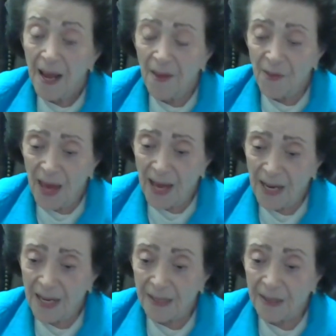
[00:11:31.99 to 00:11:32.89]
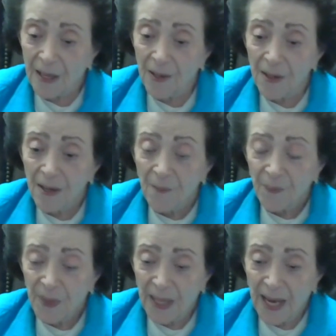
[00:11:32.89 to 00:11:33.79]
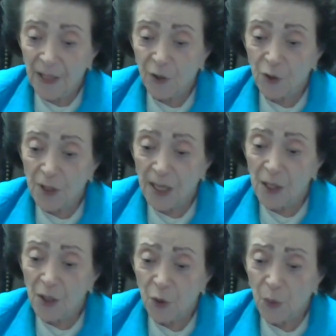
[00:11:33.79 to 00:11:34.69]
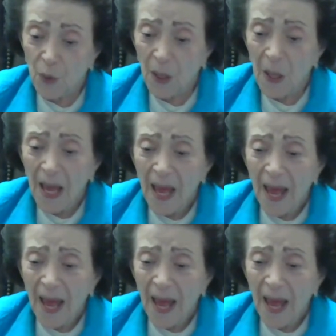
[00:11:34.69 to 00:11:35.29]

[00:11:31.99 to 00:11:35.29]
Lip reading: and that has not been ascertained as well.